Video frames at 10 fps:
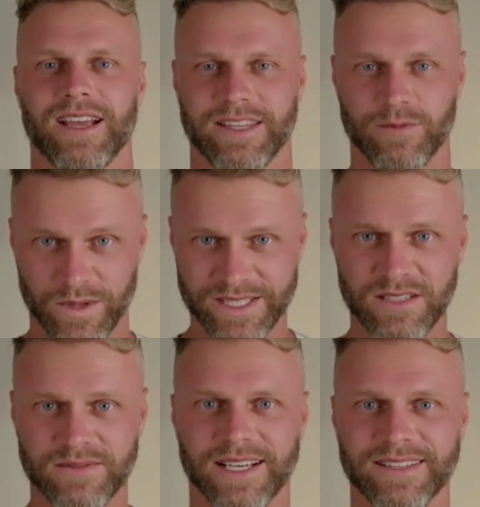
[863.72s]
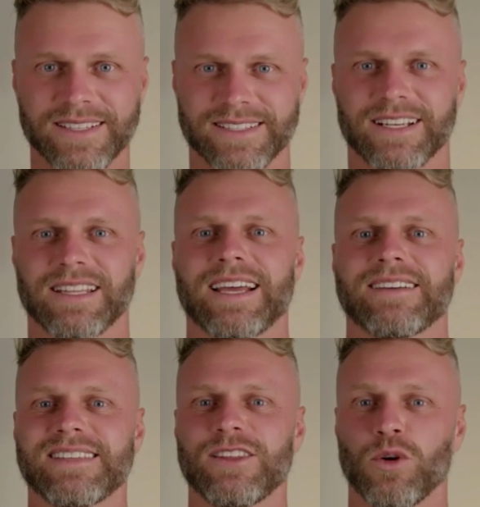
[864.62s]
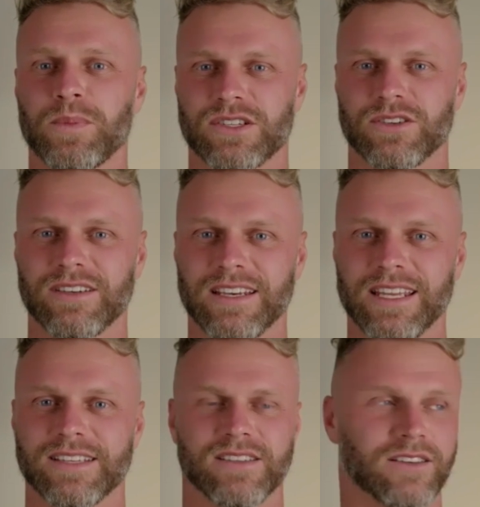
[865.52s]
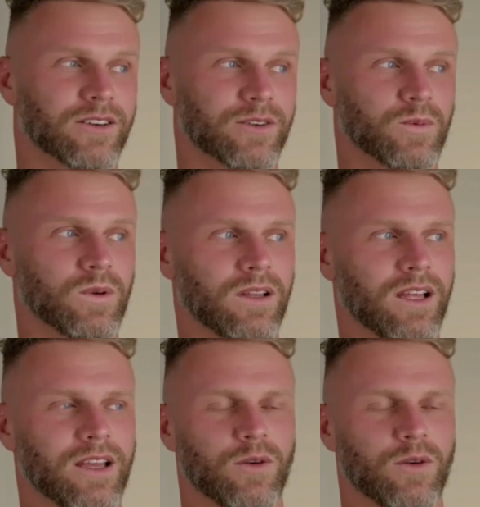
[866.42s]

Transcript: And then once you've done this, it allows you the opportunity to go, well,